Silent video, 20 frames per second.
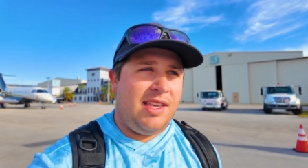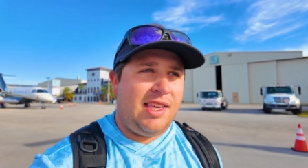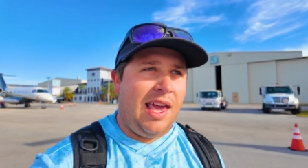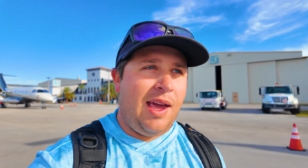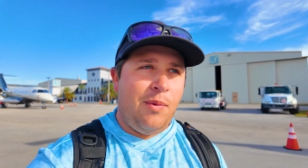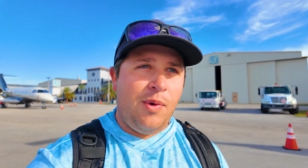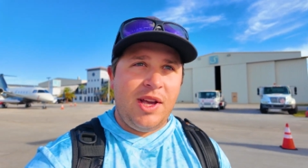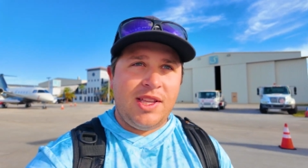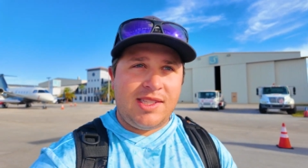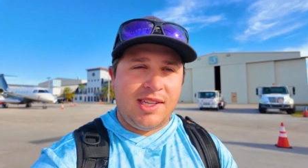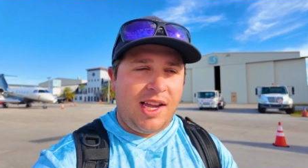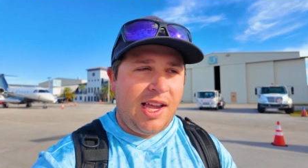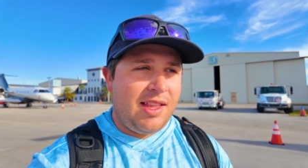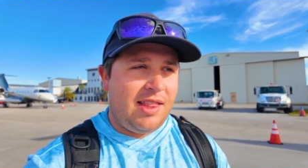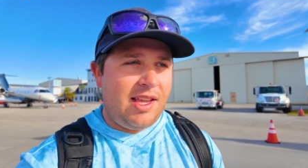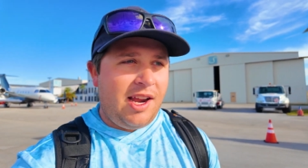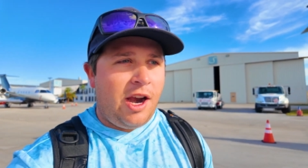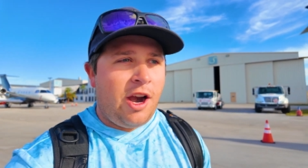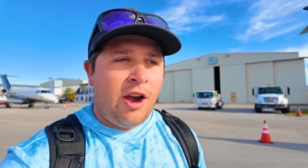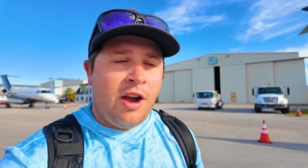Can't wait to
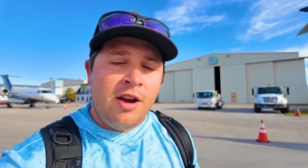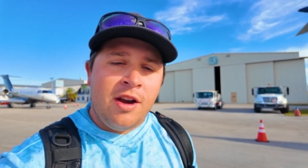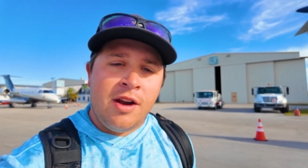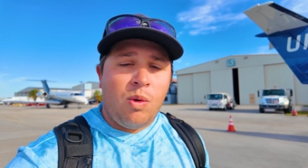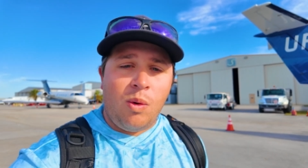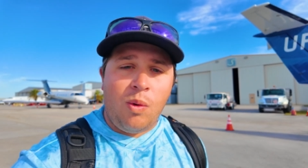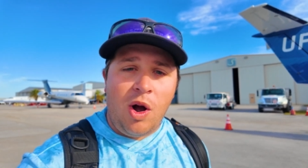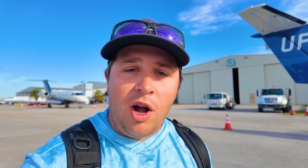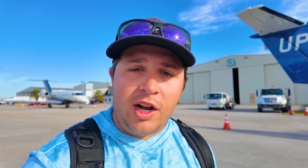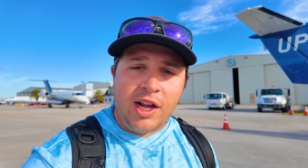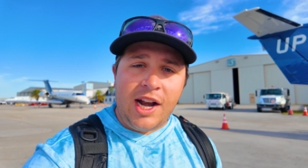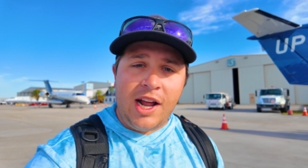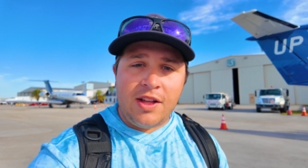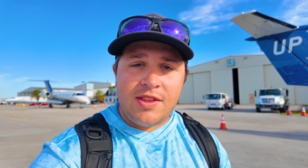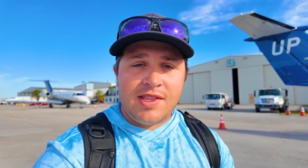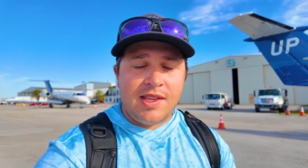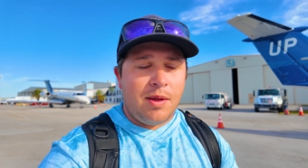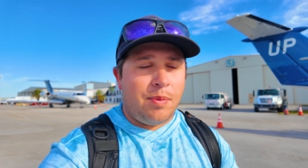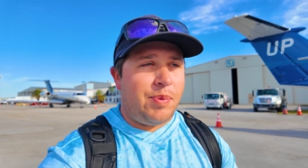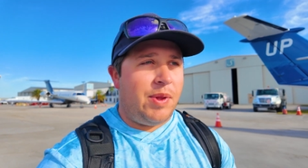get there. We're walking
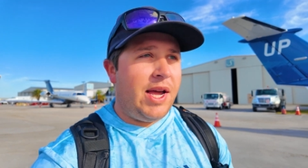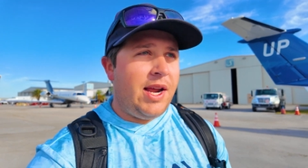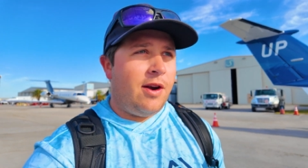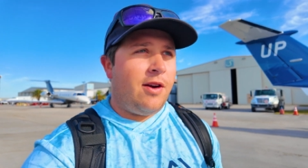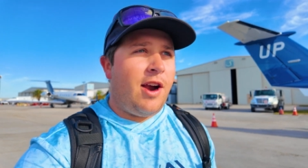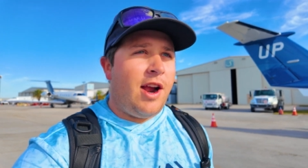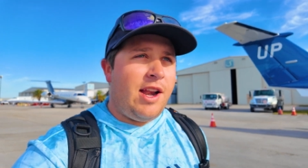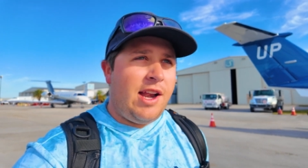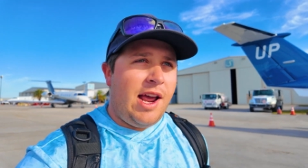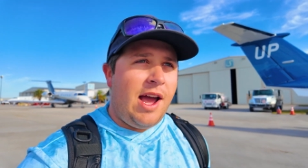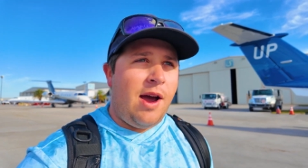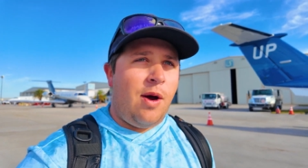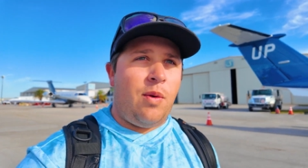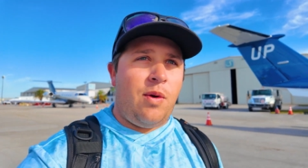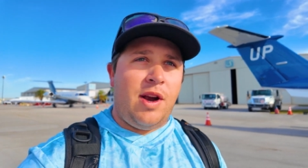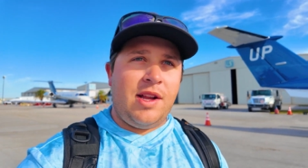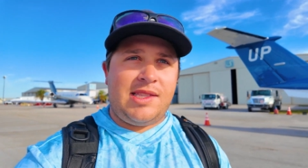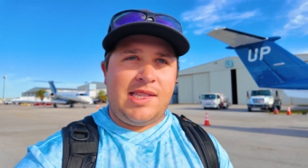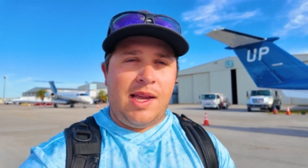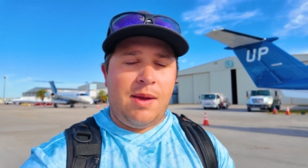out to the plane right now.
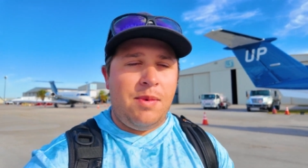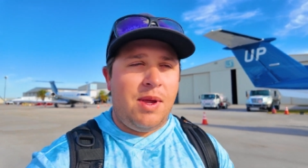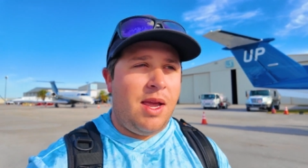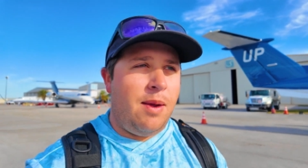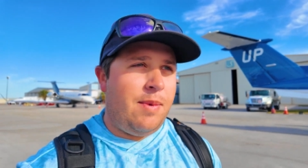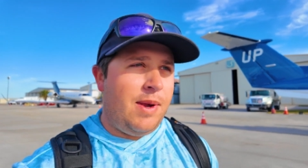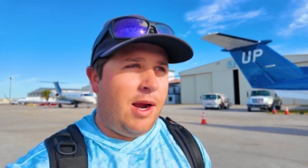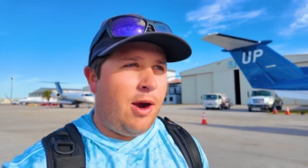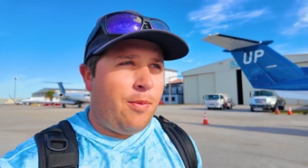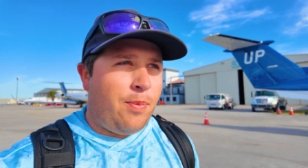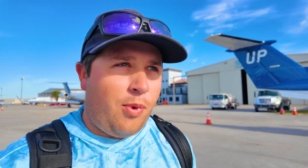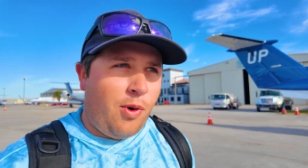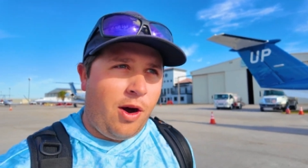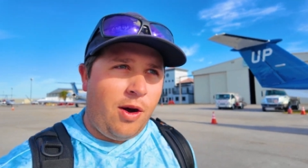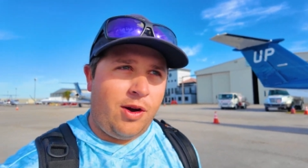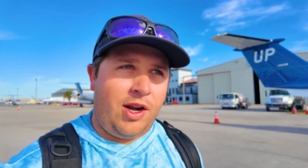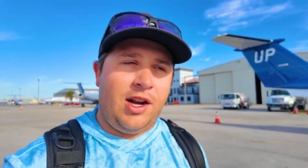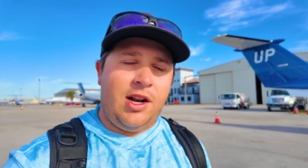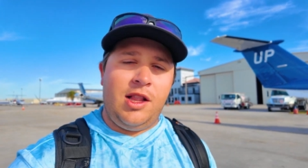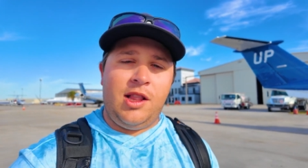We're at Mahi Mahi
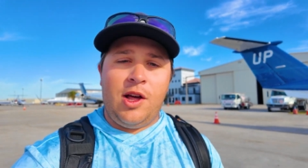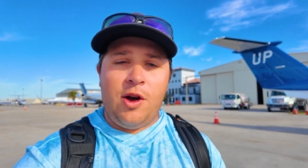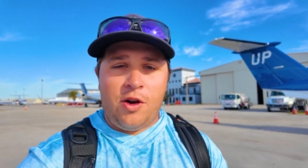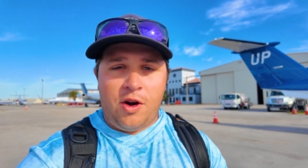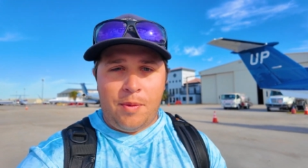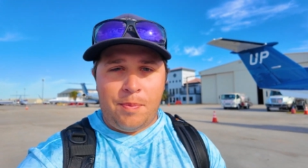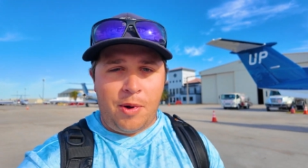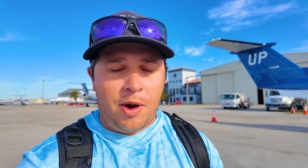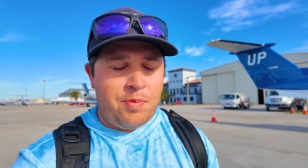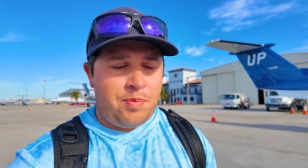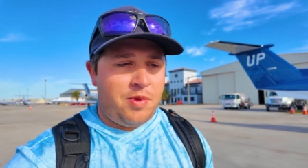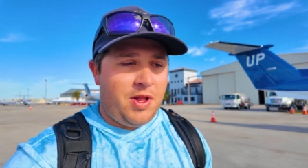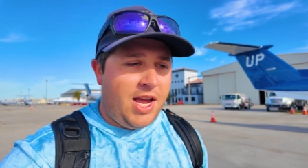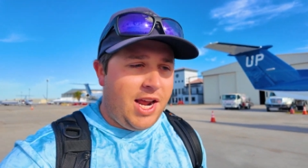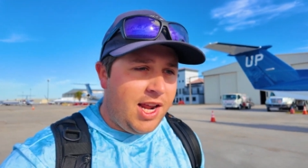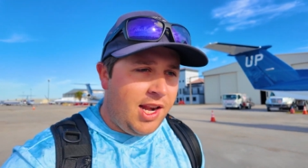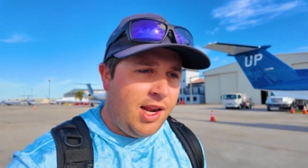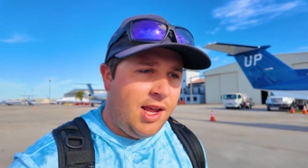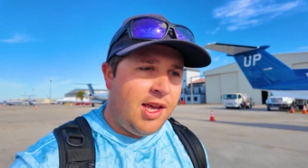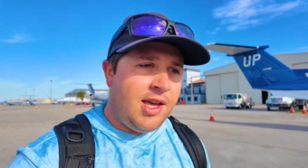Airport. We're going to load up our
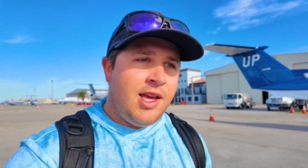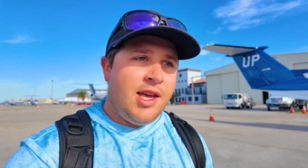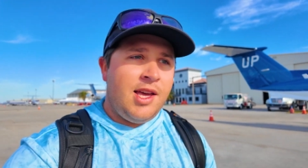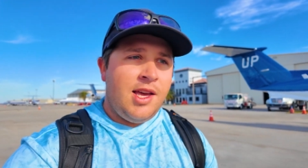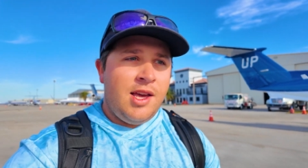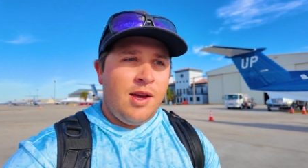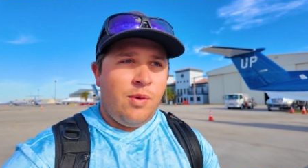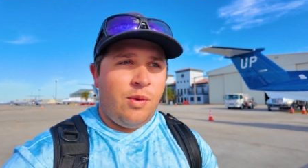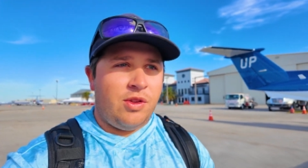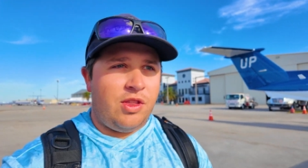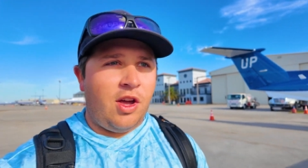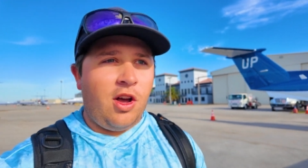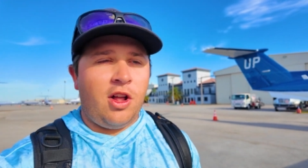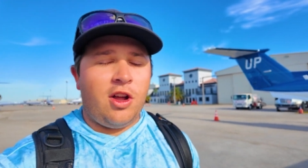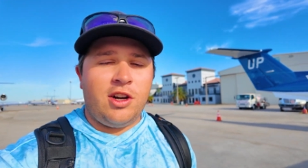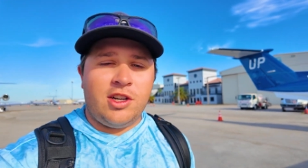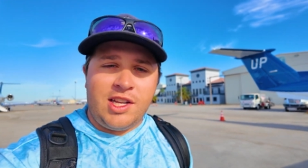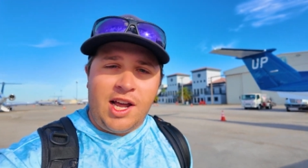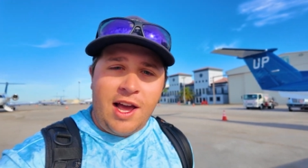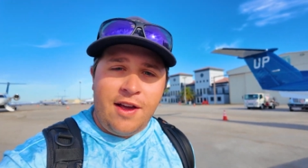plane with all
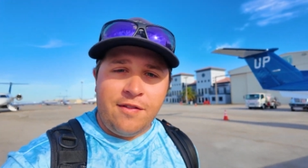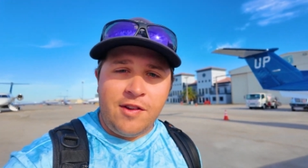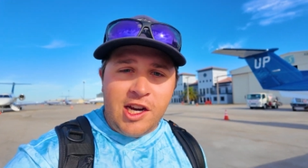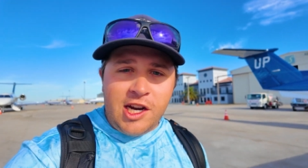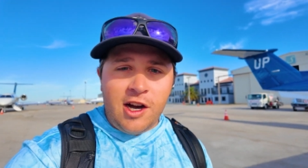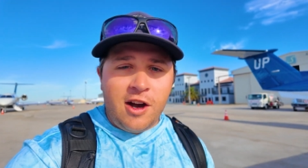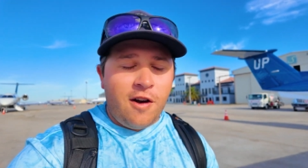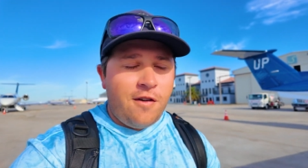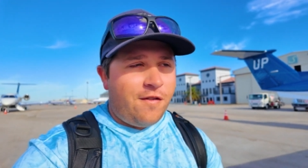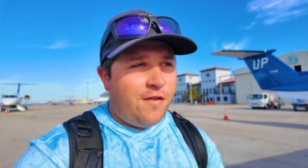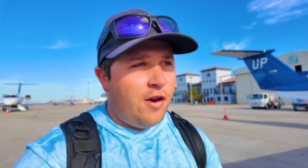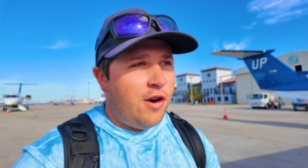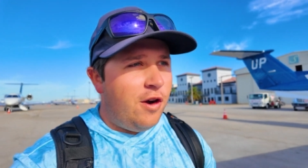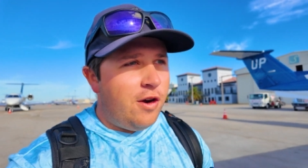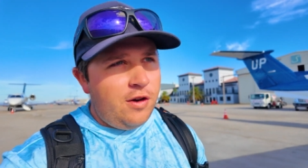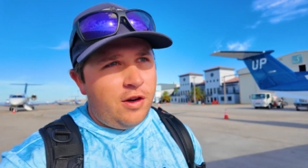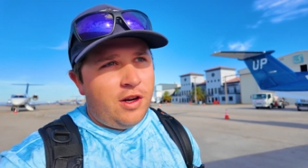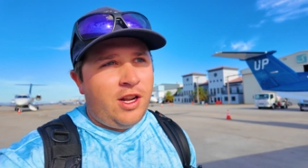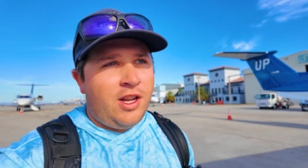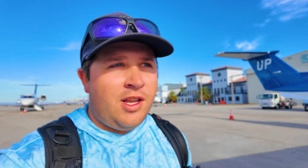our dive gear, our
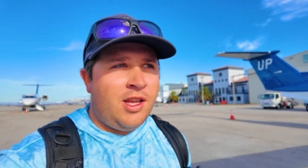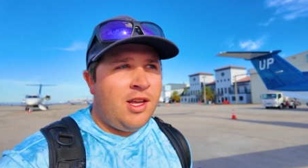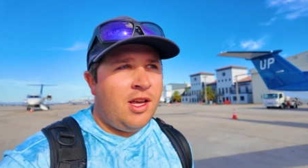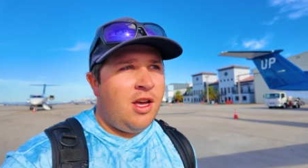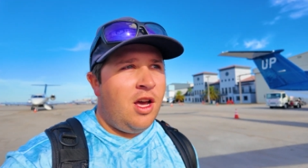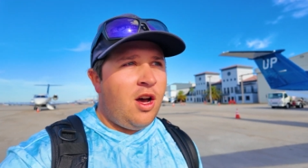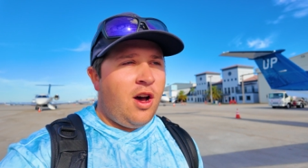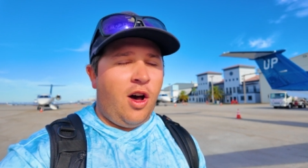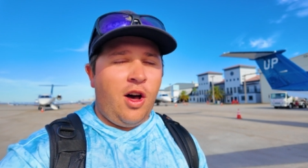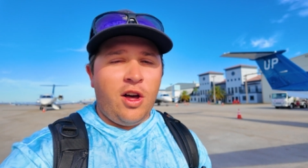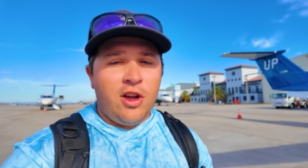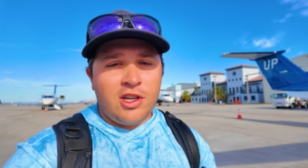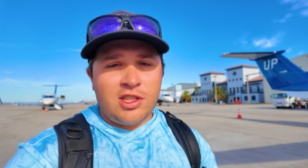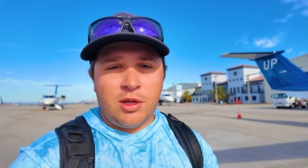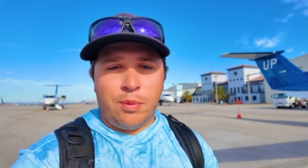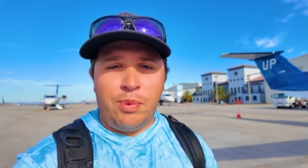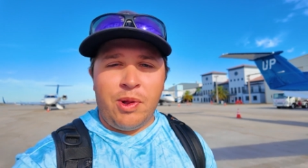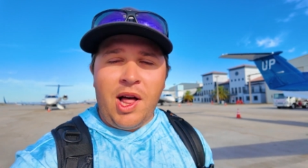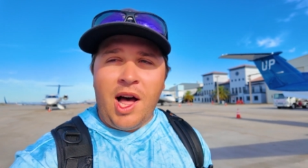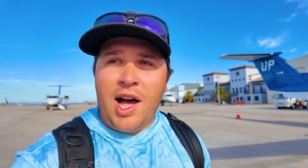food, all our
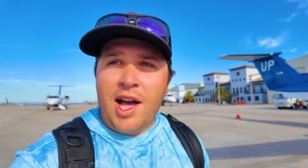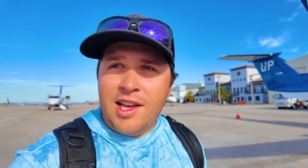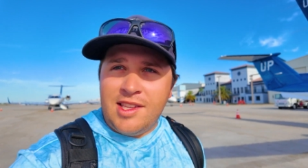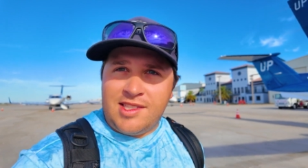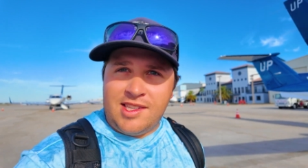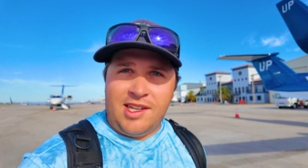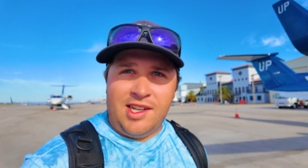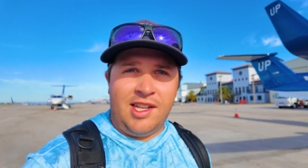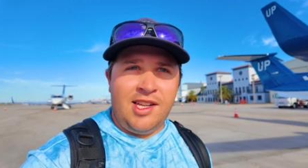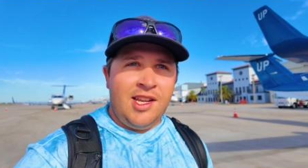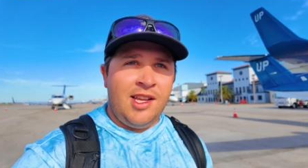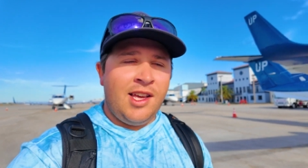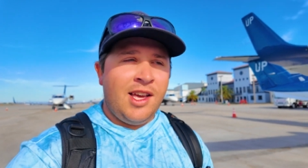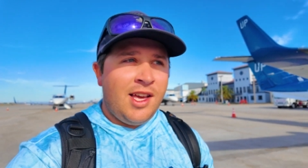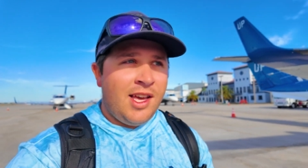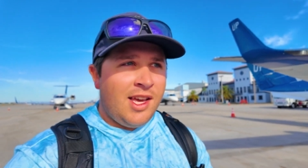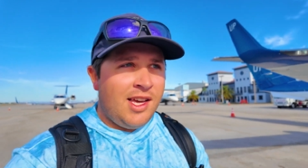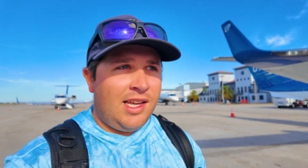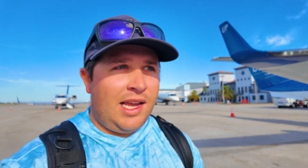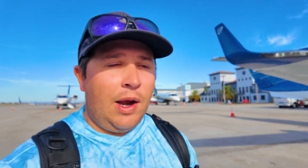supplies,
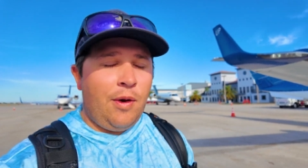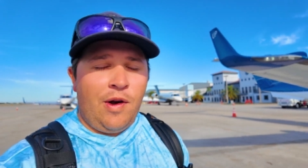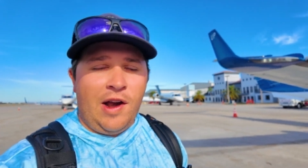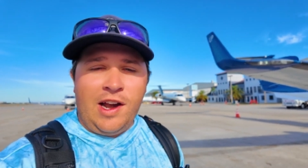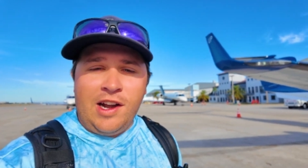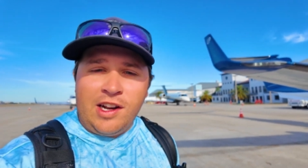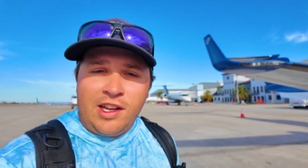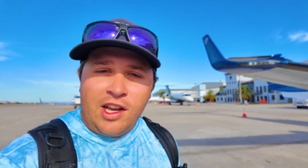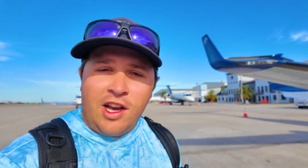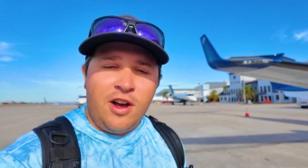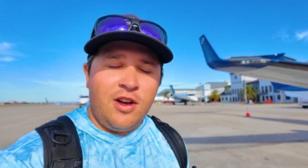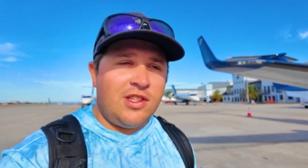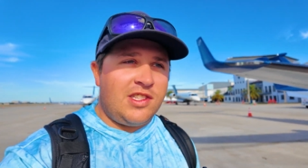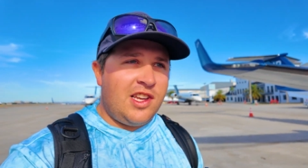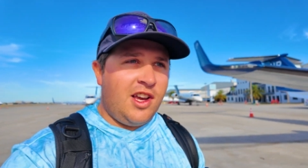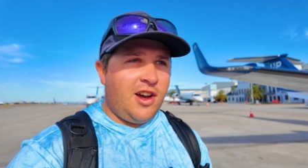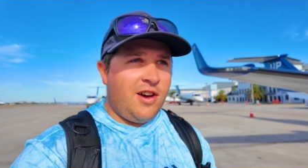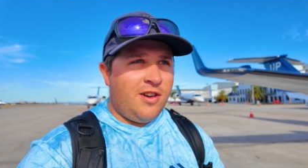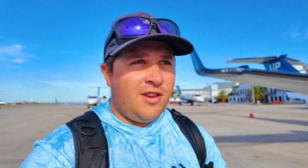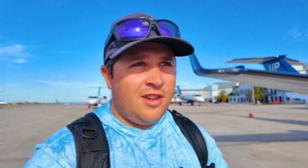and get ready to go.
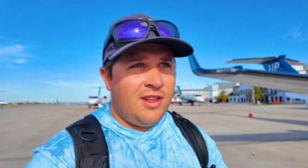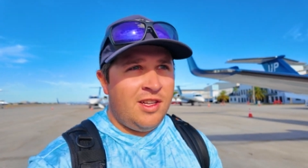So